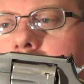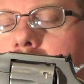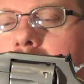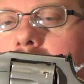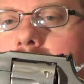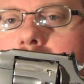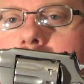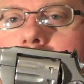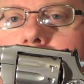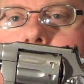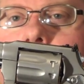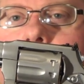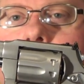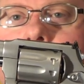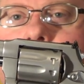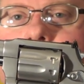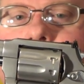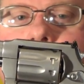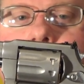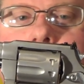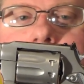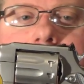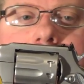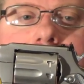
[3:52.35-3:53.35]
And I
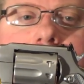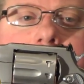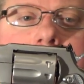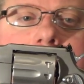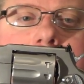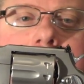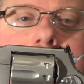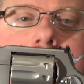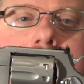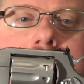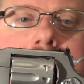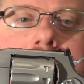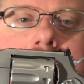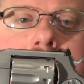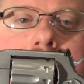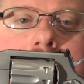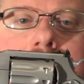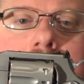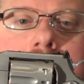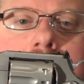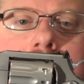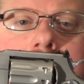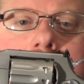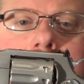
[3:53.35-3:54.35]
also enjoy it
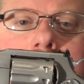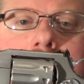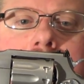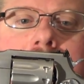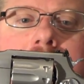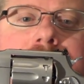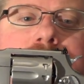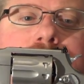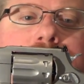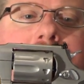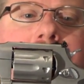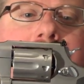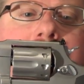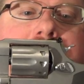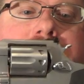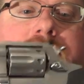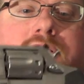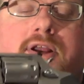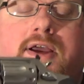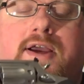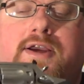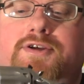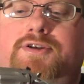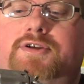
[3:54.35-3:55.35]
uh, Angel
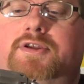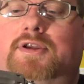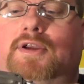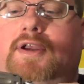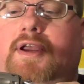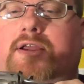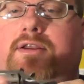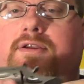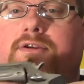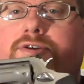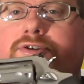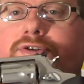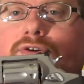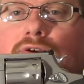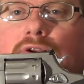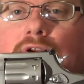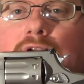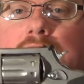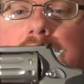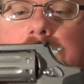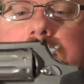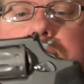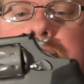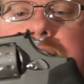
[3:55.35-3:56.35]
Batshot actually got in a
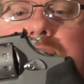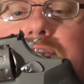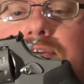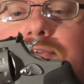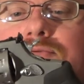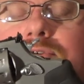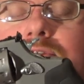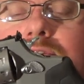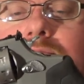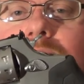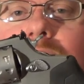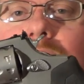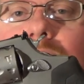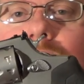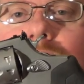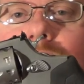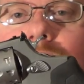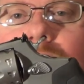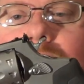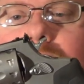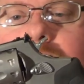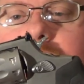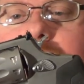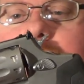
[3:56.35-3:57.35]
shooting contest with me
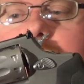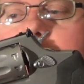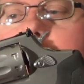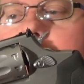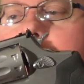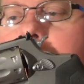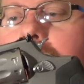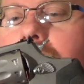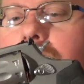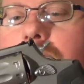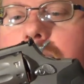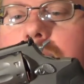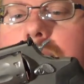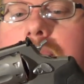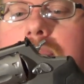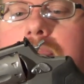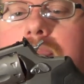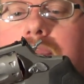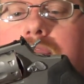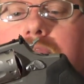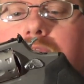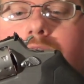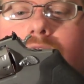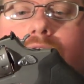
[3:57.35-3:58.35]
with it,
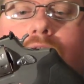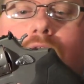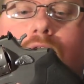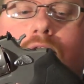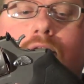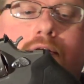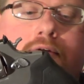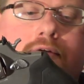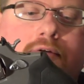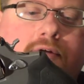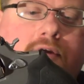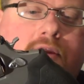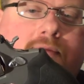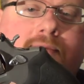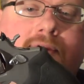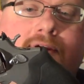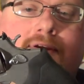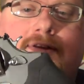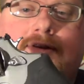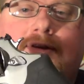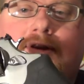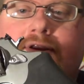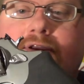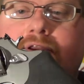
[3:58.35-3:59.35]
and uh, I'm not
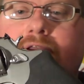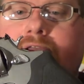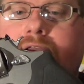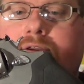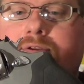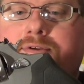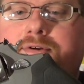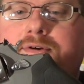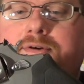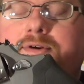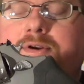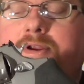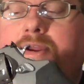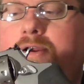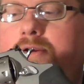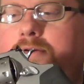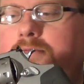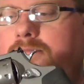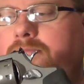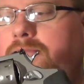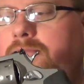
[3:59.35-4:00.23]
going to tell you how it turned out,